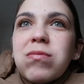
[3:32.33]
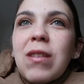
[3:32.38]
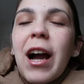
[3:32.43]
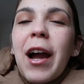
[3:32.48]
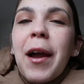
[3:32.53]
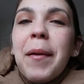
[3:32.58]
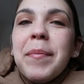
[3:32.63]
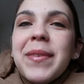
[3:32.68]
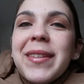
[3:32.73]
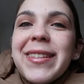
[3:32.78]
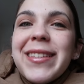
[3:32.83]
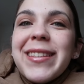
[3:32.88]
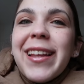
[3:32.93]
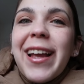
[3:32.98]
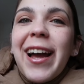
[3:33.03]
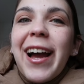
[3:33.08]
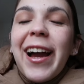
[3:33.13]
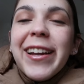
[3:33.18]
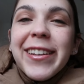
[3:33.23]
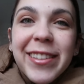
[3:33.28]
I
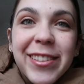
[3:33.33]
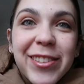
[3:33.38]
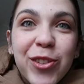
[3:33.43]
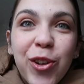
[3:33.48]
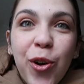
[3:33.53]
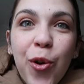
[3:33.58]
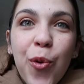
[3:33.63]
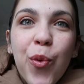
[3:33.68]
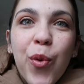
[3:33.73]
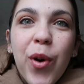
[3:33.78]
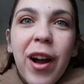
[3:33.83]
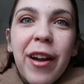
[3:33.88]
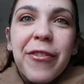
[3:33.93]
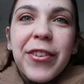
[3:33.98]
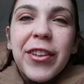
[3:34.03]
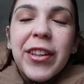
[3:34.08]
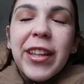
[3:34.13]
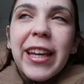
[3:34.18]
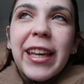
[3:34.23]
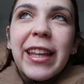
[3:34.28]
feel
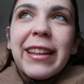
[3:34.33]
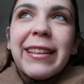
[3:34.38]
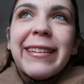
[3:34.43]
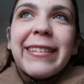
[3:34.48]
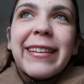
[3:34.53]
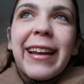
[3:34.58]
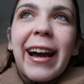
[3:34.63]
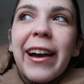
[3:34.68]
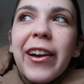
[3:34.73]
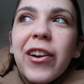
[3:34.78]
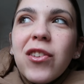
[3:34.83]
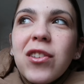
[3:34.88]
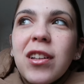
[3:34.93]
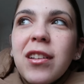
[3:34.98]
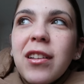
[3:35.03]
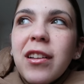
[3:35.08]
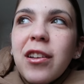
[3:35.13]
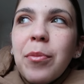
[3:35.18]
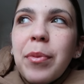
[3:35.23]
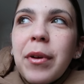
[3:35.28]
like in denial
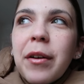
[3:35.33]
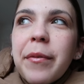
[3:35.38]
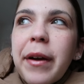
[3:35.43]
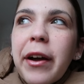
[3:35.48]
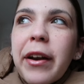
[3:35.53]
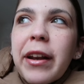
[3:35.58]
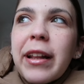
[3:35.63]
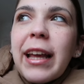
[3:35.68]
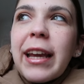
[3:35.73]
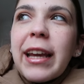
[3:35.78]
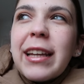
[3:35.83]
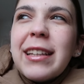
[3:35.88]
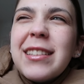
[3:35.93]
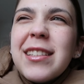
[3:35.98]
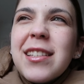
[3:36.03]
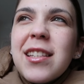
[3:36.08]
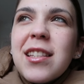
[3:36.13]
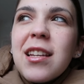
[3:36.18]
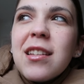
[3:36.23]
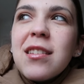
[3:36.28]
a little bit about it. Like, it
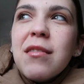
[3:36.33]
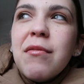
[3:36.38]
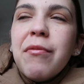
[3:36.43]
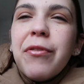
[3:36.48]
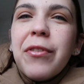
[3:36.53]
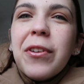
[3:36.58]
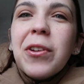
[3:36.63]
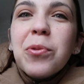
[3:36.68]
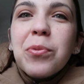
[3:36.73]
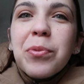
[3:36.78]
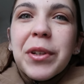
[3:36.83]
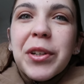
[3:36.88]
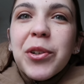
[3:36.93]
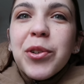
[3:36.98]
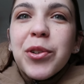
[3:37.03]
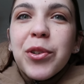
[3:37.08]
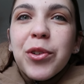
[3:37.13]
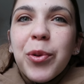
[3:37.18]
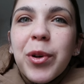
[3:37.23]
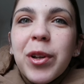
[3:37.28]
just doesn't feel
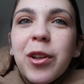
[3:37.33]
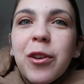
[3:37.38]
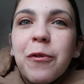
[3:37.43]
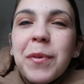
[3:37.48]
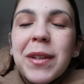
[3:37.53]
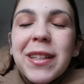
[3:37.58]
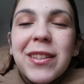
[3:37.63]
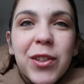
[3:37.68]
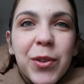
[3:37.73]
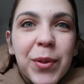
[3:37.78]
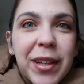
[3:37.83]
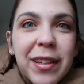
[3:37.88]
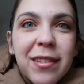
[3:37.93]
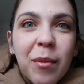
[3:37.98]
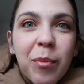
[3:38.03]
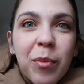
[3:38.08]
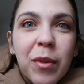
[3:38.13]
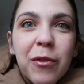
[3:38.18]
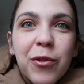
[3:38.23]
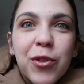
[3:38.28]
real. You know, when you've been doing
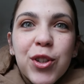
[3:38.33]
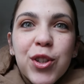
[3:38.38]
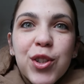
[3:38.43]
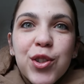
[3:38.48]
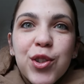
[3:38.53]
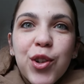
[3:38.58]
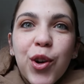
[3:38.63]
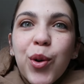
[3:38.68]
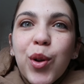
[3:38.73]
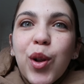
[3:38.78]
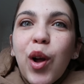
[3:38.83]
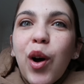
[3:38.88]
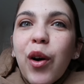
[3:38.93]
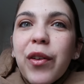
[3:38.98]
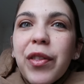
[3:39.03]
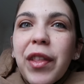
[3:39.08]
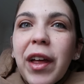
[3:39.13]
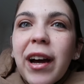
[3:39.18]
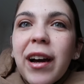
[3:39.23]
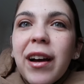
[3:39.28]
something for so
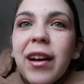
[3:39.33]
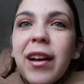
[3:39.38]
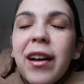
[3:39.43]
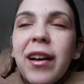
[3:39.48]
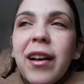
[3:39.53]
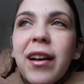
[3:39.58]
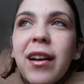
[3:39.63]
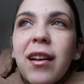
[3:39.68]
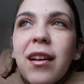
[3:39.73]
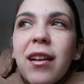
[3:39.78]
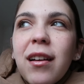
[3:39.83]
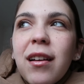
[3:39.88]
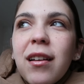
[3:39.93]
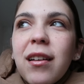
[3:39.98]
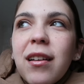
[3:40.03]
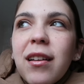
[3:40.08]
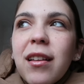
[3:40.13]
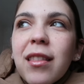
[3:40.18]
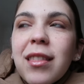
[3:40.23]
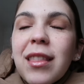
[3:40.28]
long that
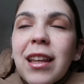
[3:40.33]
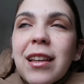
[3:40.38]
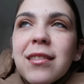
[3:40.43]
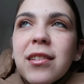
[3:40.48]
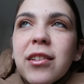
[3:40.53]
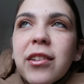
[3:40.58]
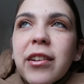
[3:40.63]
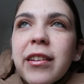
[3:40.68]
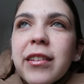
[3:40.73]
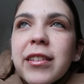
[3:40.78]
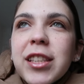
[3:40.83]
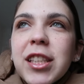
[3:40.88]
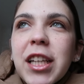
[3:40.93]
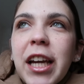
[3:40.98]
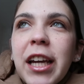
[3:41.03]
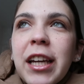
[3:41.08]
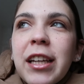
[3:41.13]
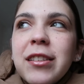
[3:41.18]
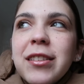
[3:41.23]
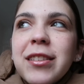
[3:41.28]
things are gonna
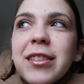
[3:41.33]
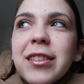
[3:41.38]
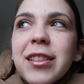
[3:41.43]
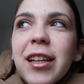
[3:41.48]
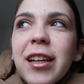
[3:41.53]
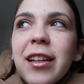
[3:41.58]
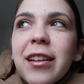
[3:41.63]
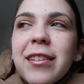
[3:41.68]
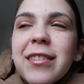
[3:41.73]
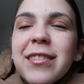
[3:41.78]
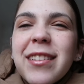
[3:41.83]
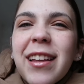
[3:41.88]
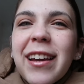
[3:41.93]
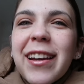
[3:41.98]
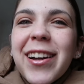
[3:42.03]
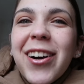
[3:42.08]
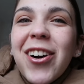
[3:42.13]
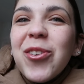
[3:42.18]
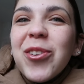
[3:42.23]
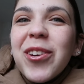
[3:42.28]
change, and it's
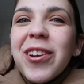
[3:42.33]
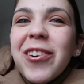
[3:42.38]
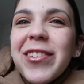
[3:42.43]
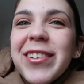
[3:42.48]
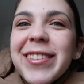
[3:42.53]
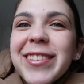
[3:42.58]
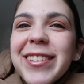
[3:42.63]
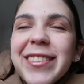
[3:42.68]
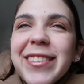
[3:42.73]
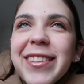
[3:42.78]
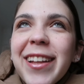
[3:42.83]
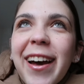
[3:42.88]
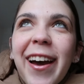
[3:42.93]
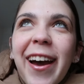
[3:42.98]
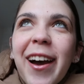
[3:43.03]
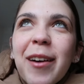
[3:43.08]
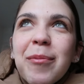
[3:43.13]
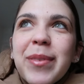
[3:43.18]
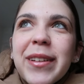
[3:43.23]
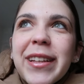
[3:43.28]
like, oh no, it's just not
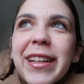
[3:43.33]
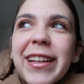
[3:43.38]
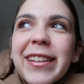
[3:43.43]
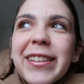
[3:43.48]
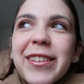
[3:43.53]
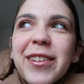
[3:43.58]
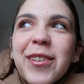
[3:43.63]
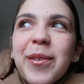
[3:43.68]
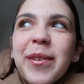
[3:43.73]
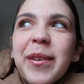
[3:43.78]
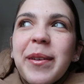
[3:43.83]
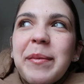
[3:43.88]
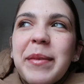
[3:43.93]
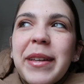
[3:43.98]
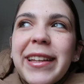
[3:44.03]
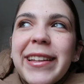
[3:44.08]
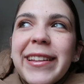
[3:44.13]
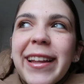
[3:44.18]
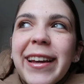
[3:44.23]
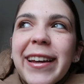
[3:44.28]
happening. You know what I
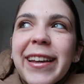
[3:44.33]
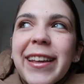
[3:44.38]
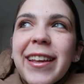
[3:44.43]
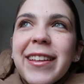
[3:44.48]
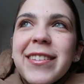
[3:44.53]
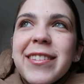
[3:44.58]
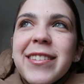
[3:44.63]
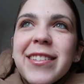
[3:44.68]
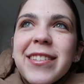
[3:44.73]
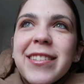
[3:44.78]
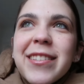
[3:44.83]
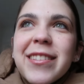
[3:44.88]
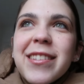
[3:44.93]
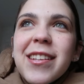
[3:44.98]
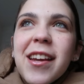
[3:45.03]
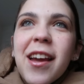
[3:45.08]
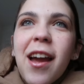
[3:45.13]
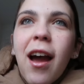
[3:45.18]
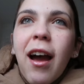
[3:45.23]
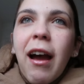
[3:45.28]
mean? Like, it's
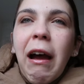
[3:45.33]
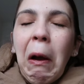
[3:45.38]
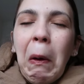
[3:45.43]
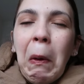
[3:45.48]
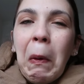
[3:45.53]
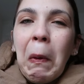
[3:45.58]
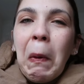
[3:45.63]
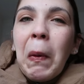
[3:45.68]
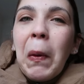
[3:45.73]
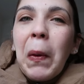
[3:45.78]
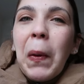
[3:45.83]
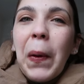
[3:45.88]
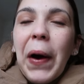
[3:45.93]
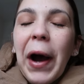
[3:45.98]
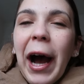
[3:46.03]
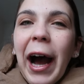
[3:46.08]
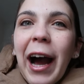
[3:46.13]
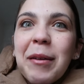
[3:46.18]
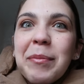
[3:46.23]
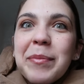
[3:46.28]
just,
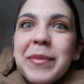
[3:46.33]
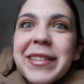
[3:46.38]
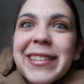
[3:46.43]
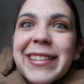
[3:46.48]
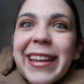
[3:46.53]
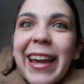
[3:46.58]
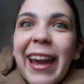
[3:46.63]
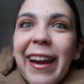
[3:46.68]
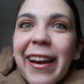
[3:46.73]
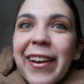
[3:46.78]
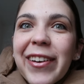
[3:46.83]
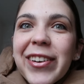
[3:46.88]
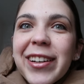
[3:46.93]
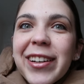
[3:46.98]
I'm scared.